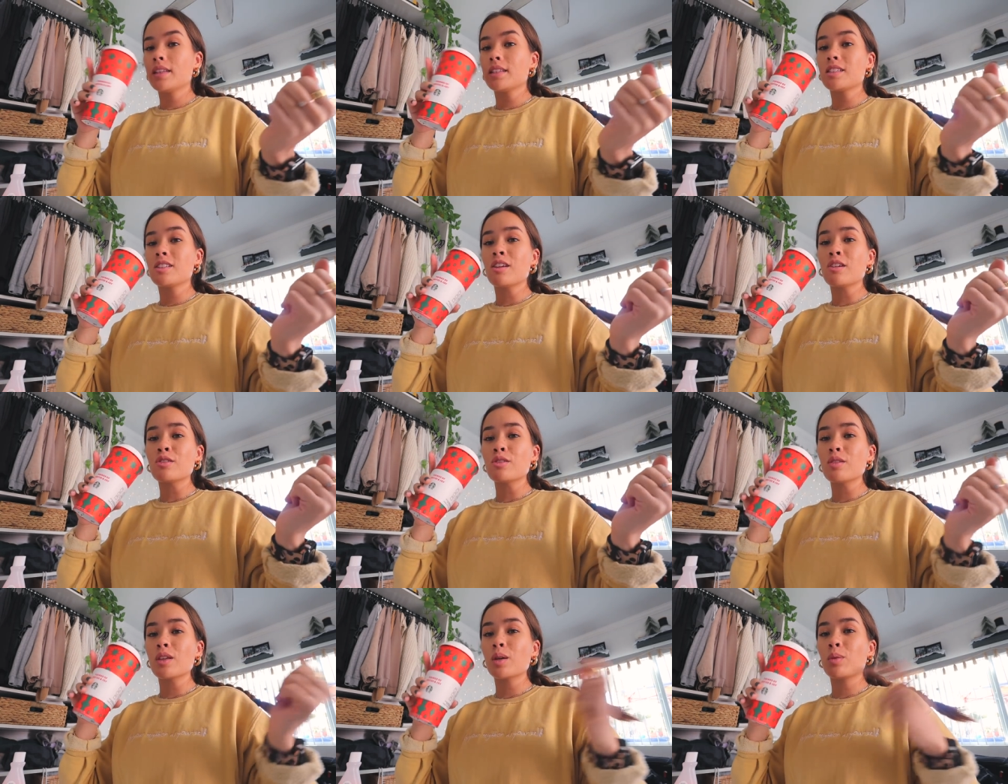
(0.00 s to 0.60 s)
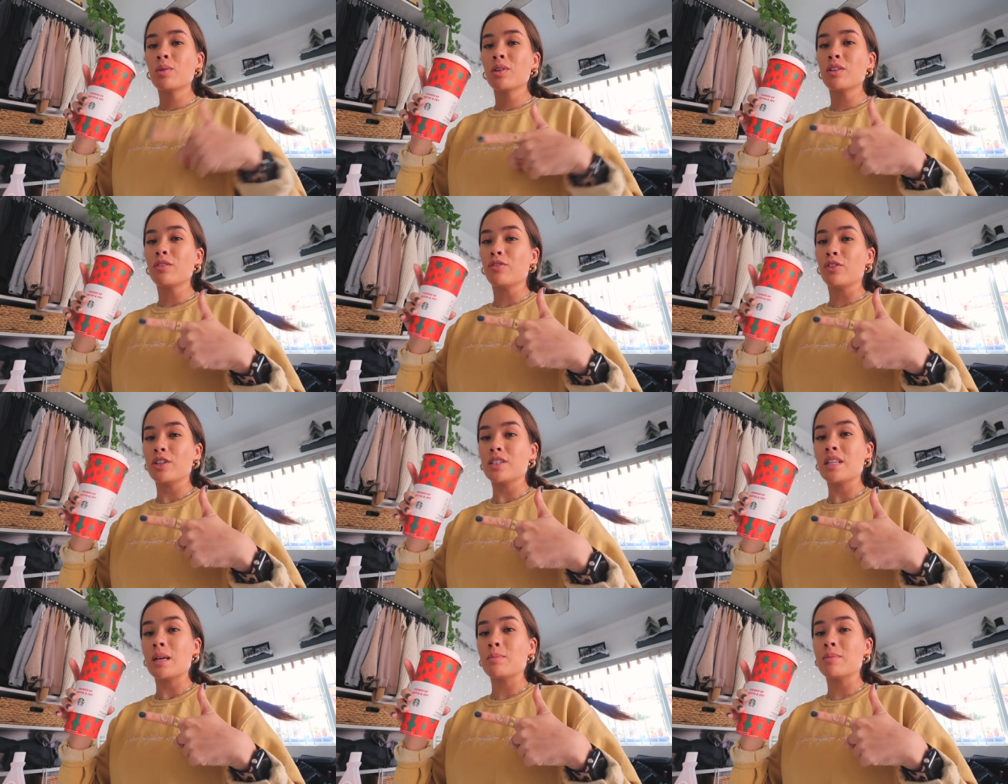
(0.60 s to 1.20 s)
This is also like one of the
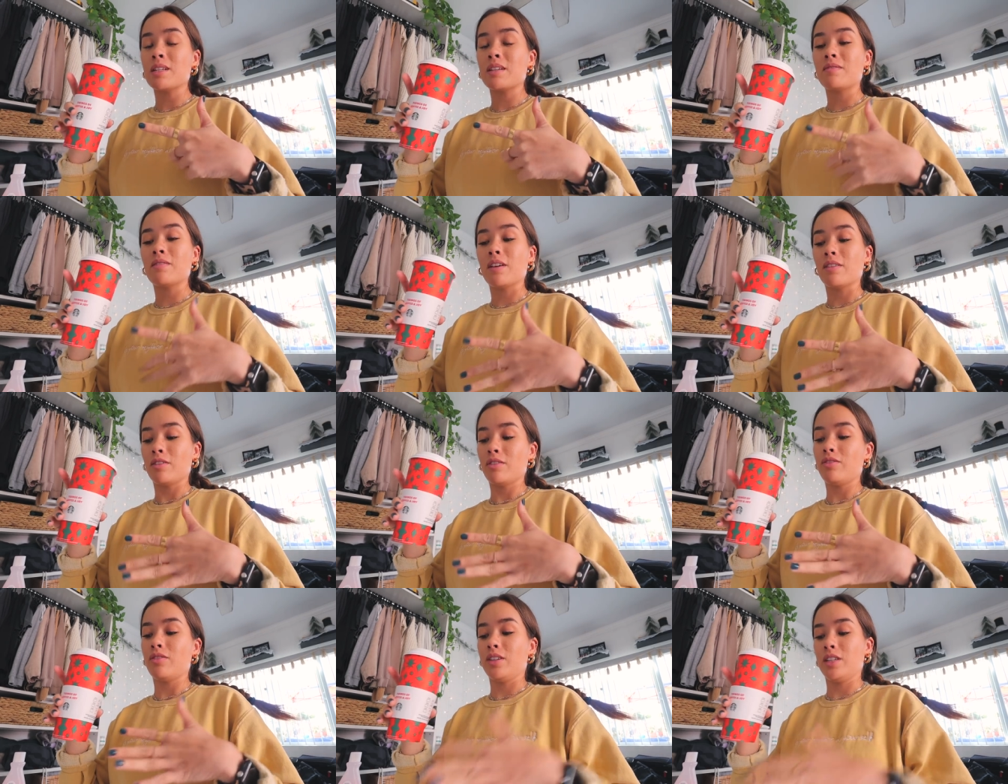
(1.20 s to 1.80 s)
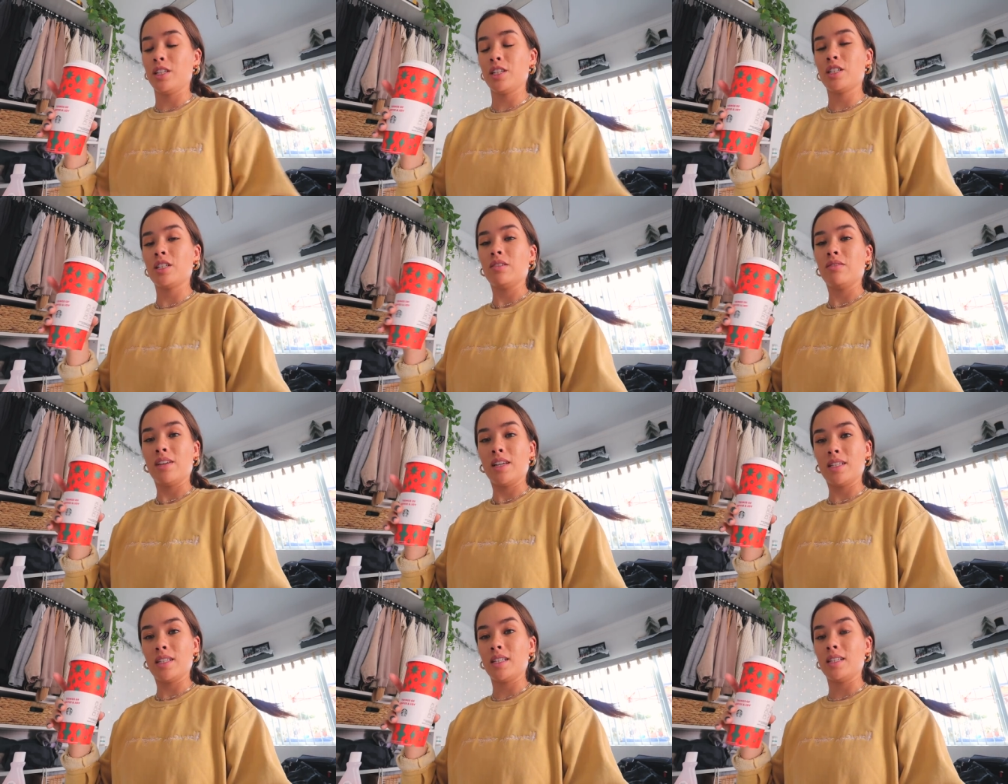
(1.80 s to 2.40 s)
first times that I've ever finished a
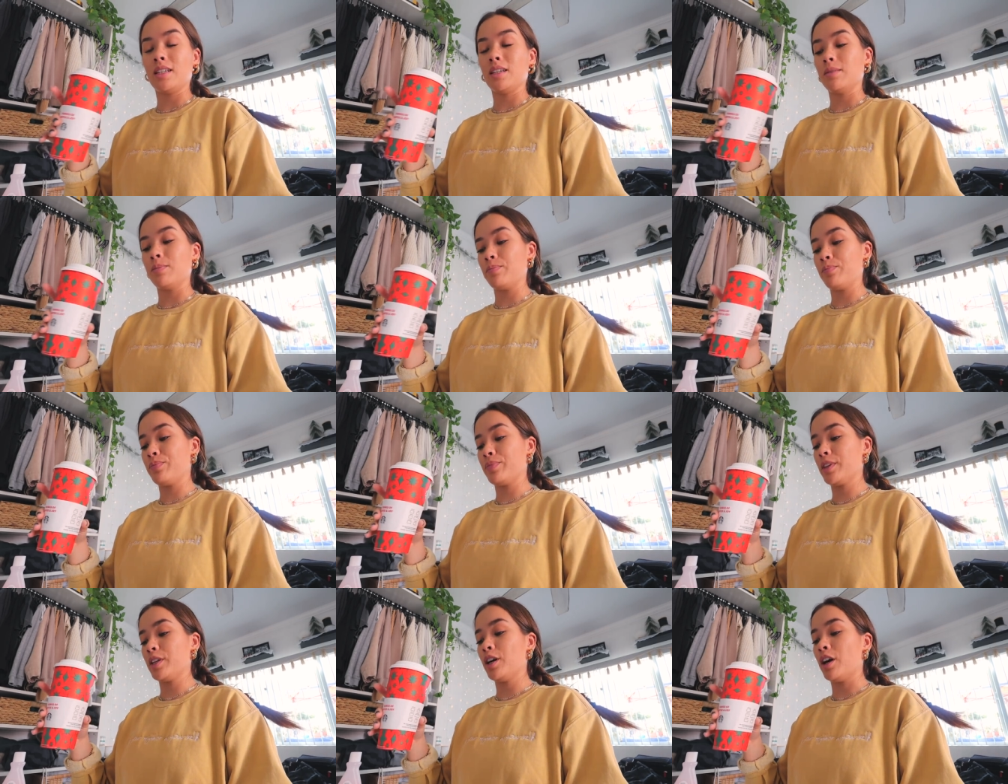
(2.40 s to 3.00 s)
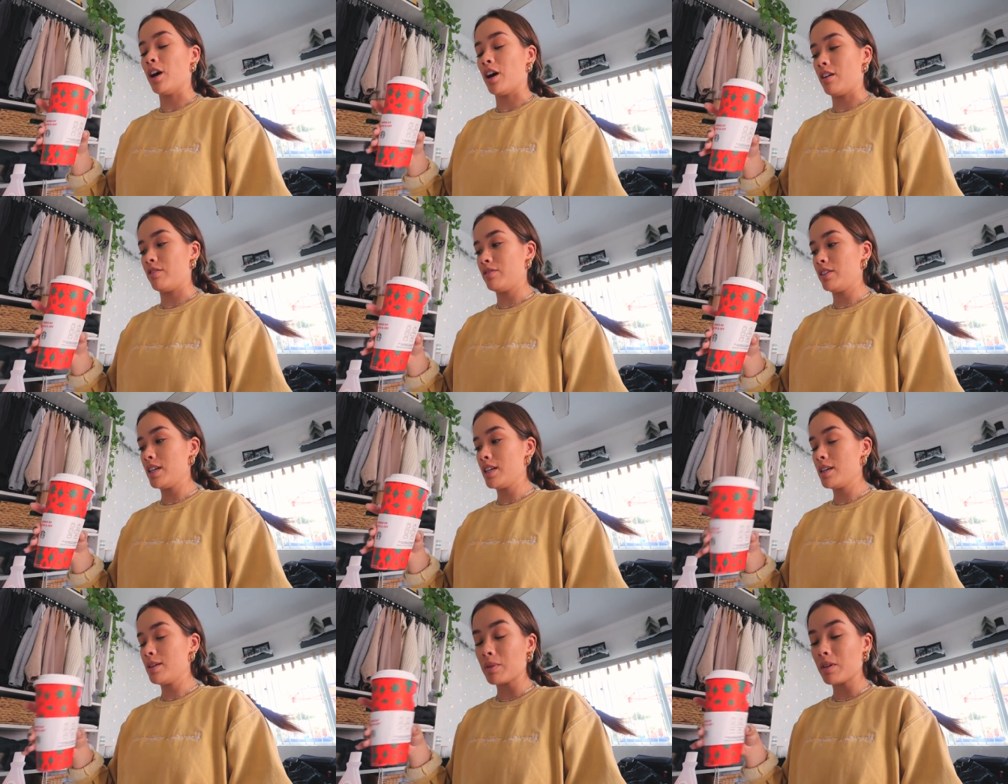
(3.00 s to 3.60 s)
venti
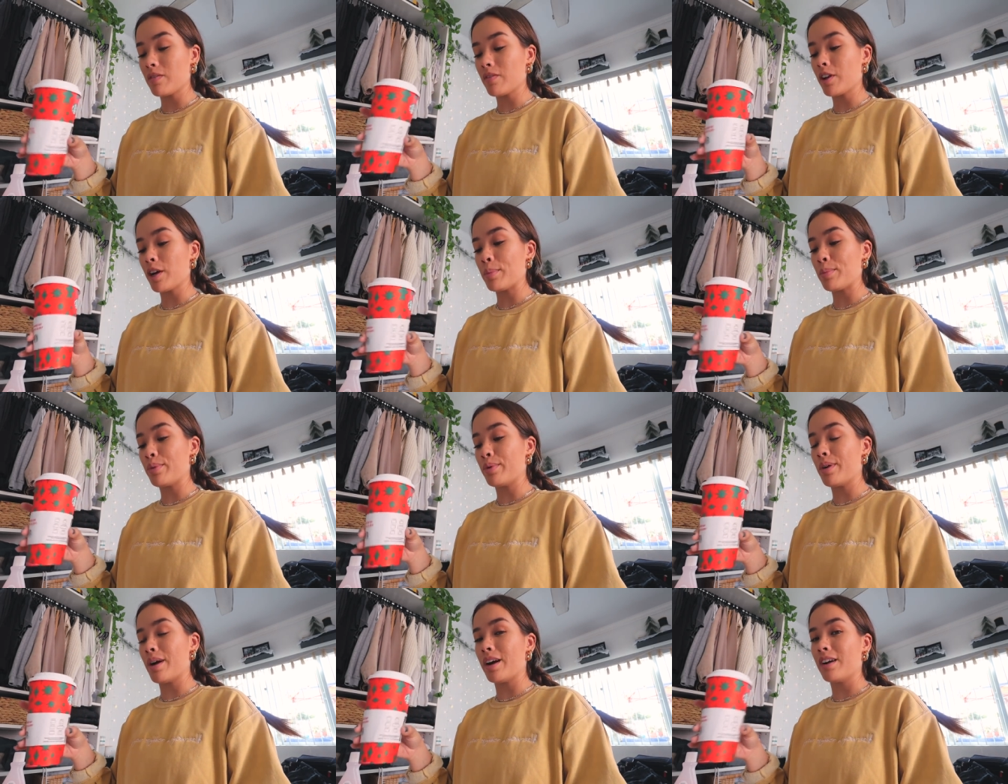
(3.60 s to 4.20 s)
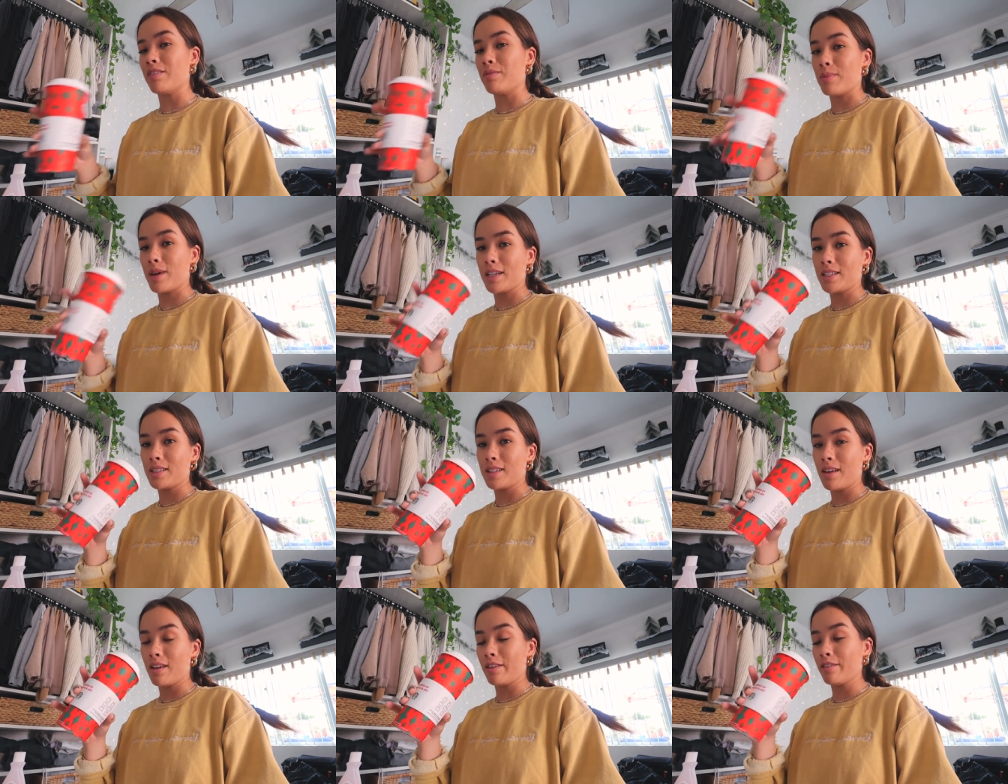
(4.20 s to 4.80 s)
coffee. I'm very proud of
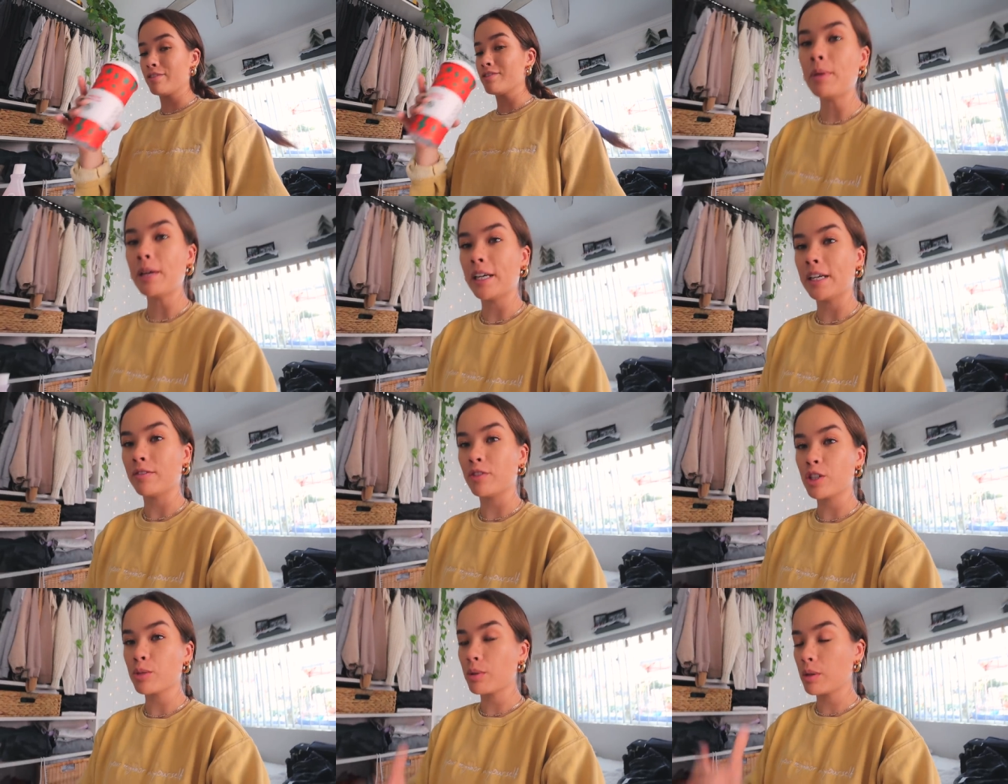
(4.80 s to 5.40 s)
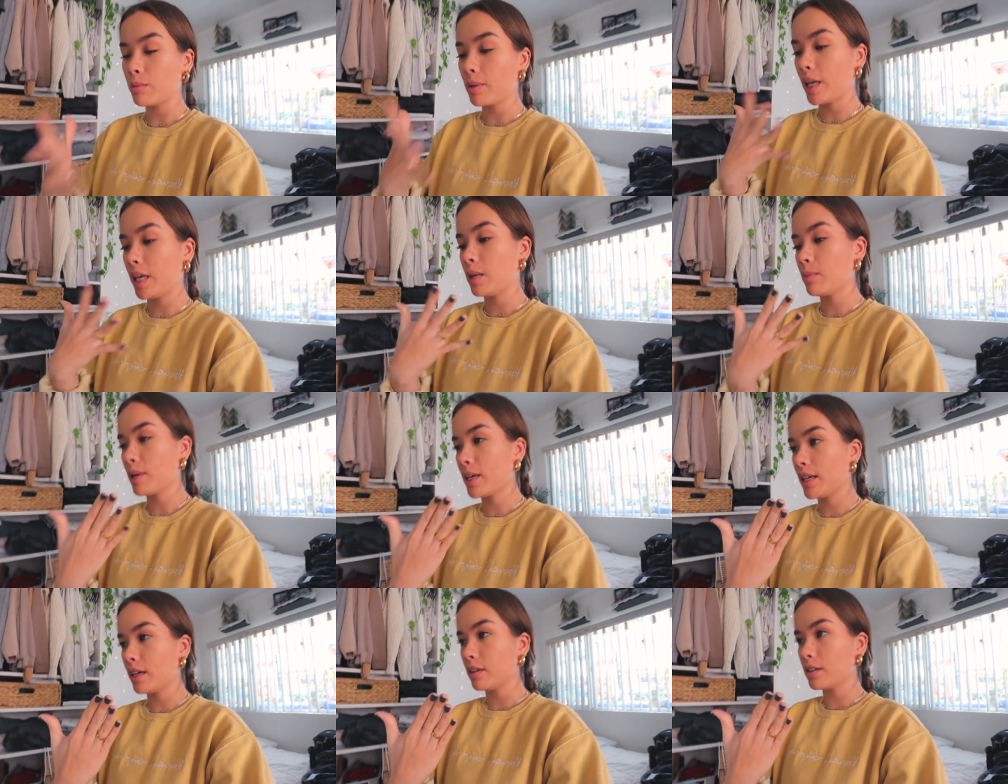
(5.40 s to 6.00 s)
myself. But yeah, I've just been painting
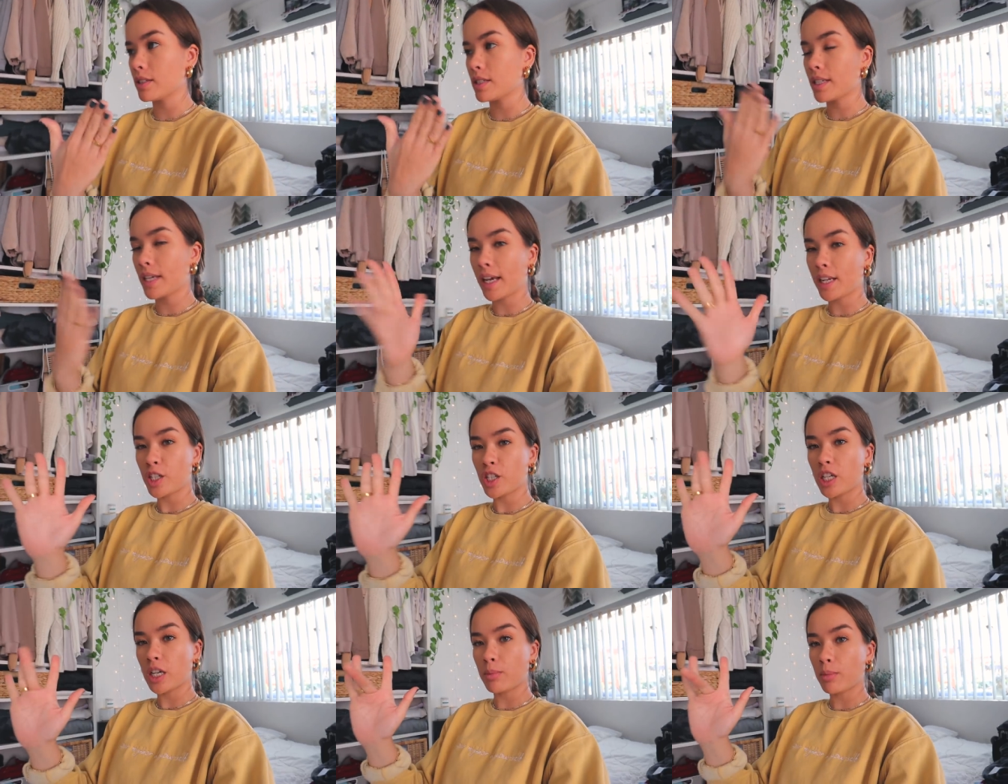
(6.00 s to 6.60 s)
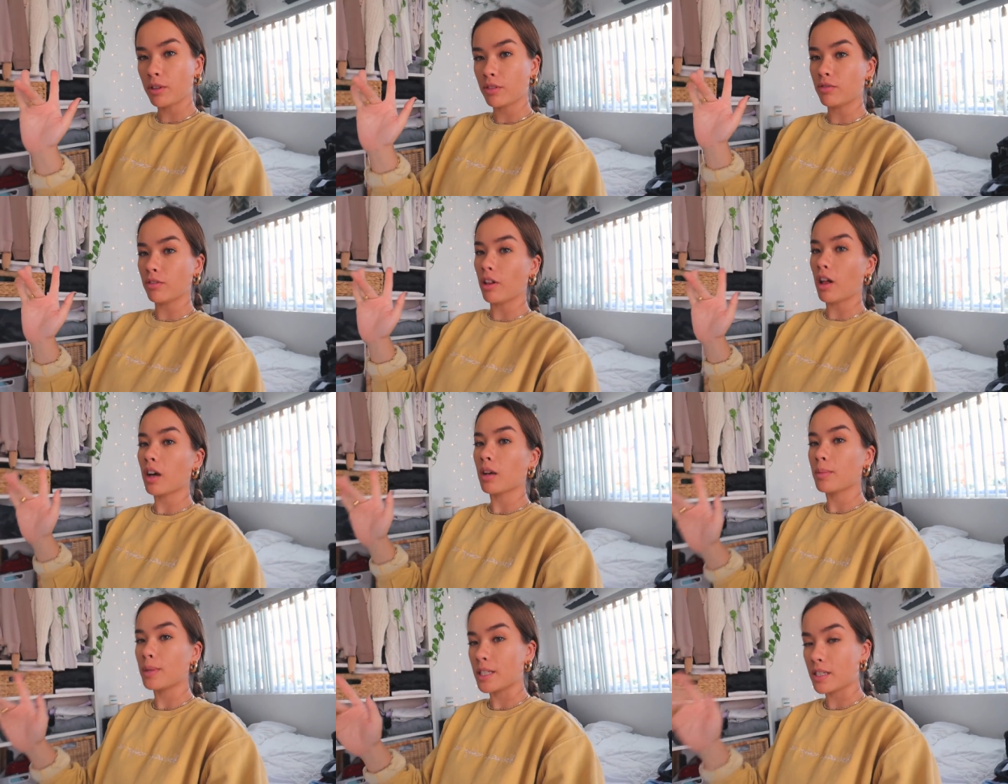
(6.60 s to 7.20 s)
my nails, catching up on
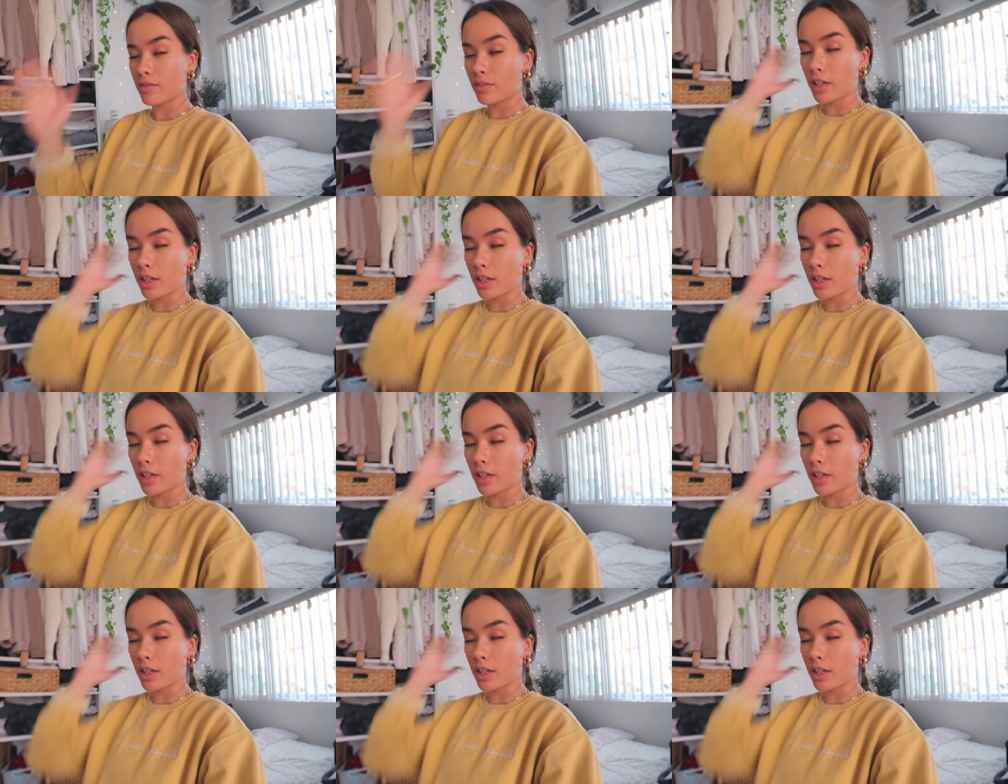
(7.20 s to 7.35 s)
Vlogmas